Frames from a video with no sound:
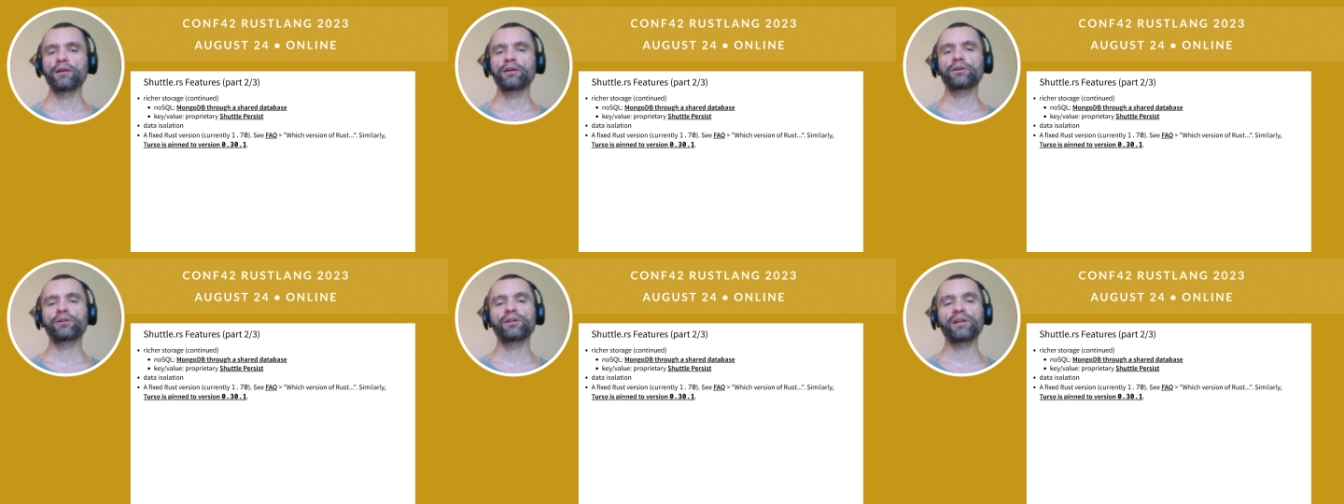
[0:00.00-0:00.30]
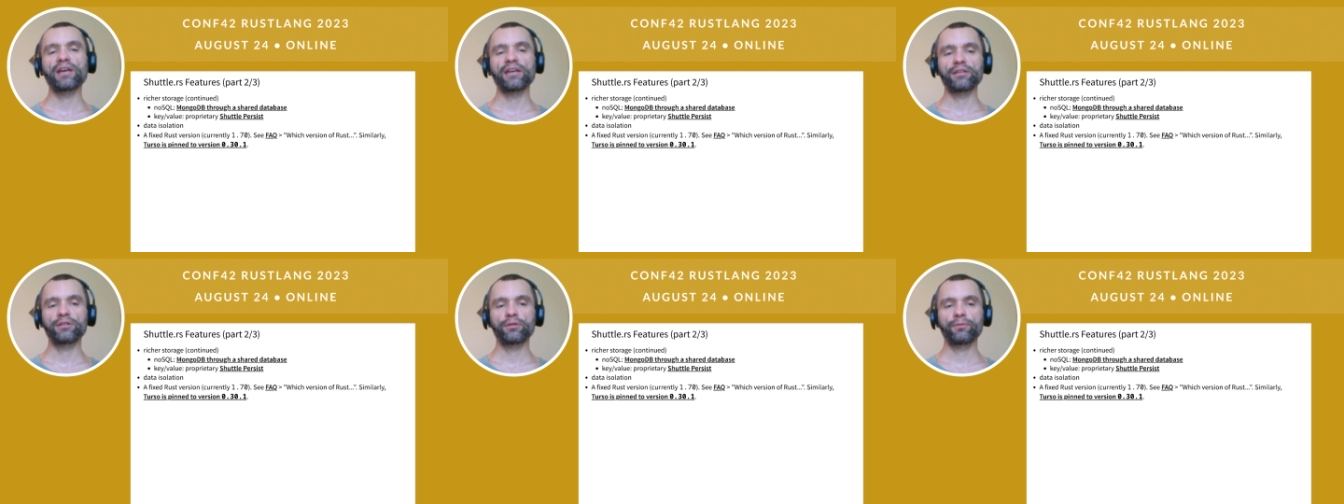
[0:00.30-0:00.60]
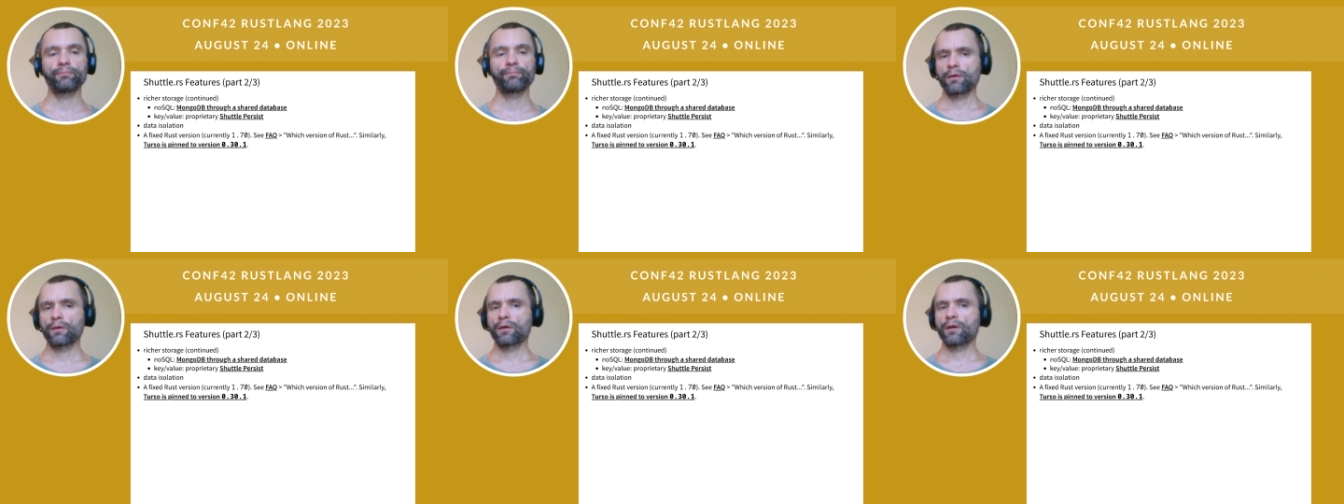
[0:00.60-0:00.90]
crate.
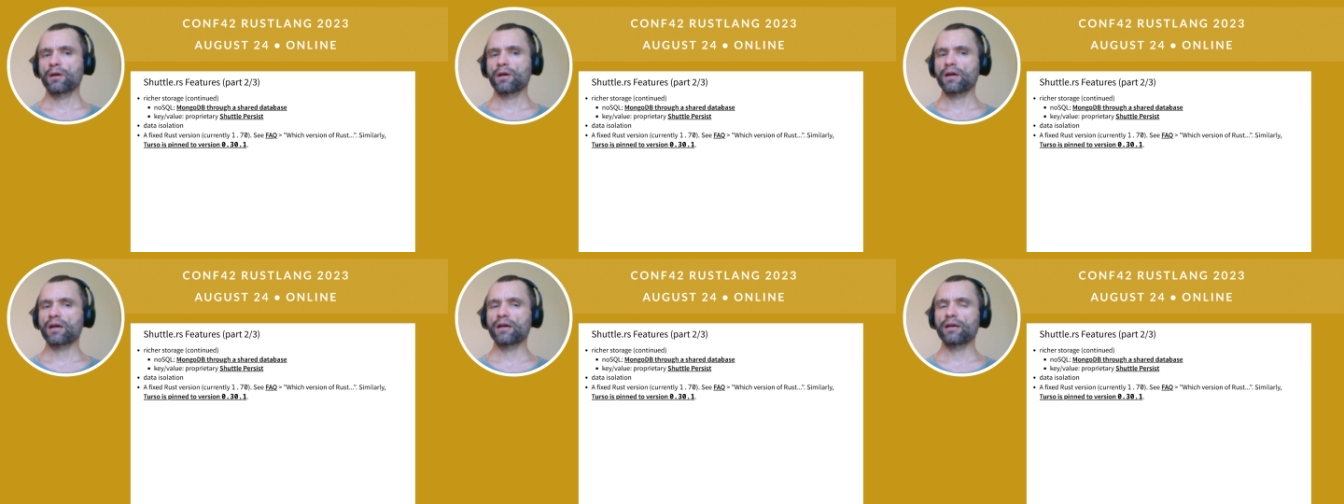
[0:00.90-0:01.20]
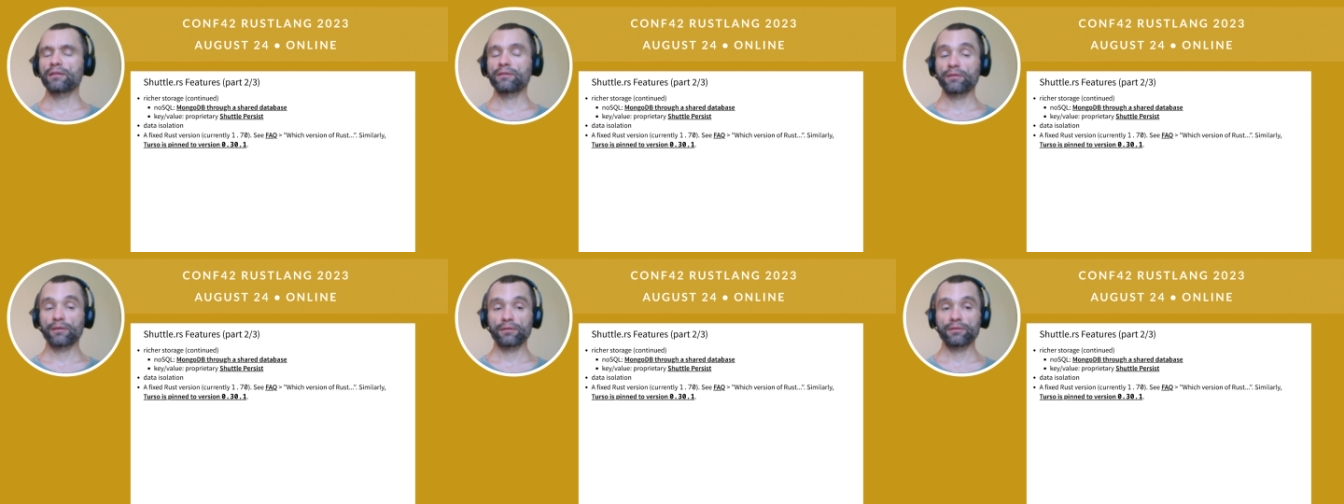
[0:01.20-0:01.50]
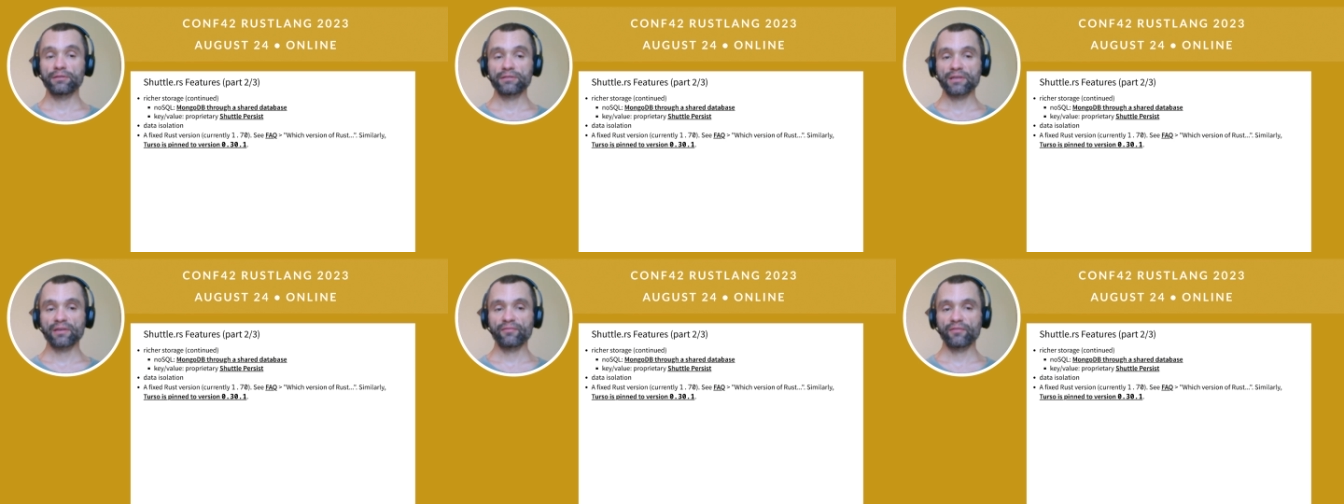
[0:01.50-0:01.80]
And
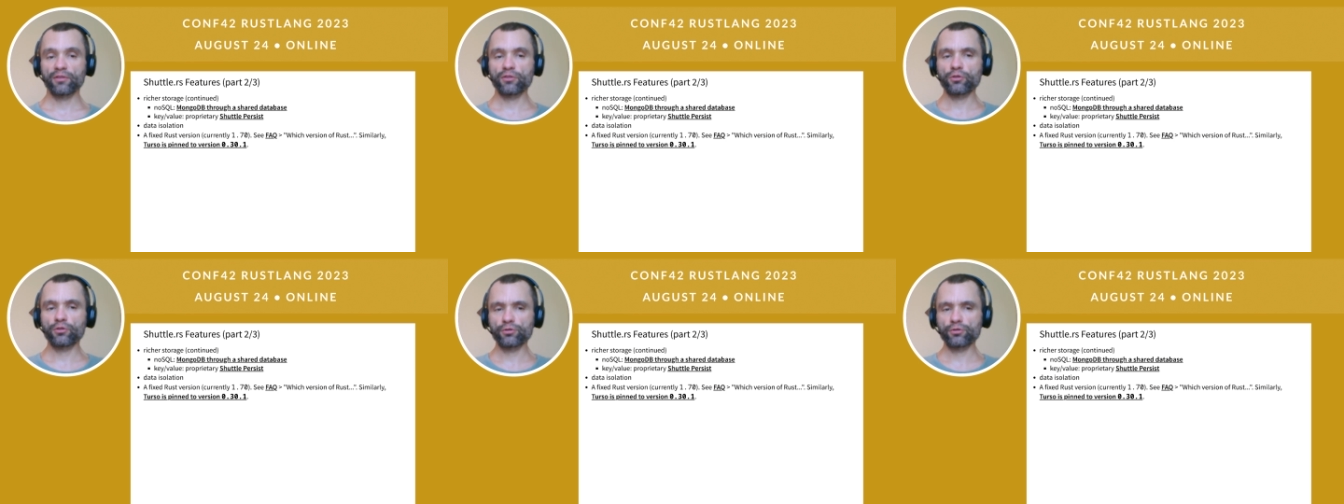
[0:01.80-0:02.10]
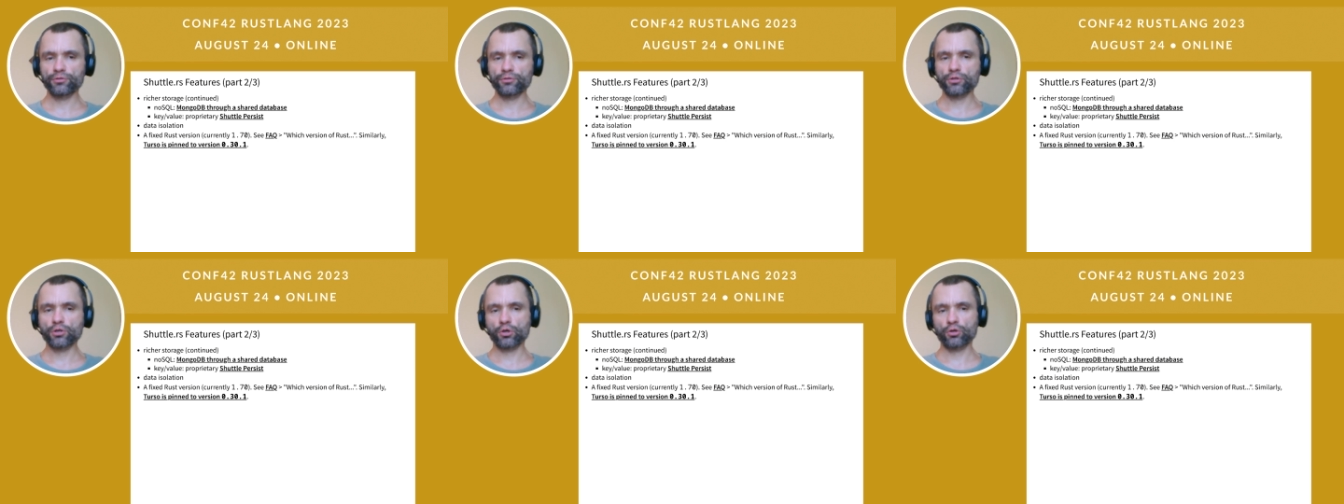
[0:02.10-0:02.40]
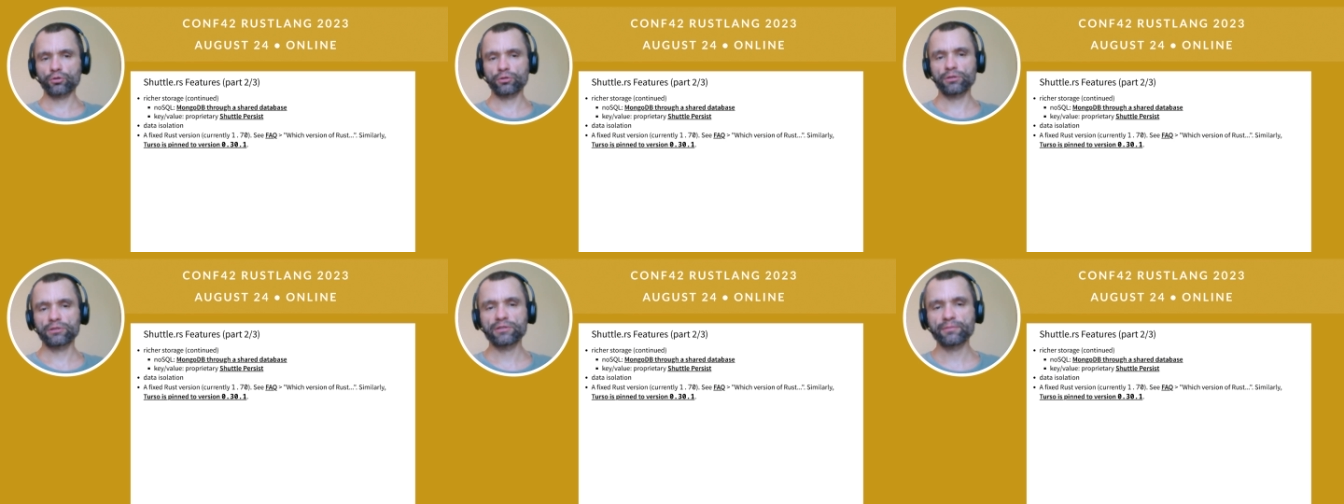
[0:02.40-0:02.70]
the same with Turso, it's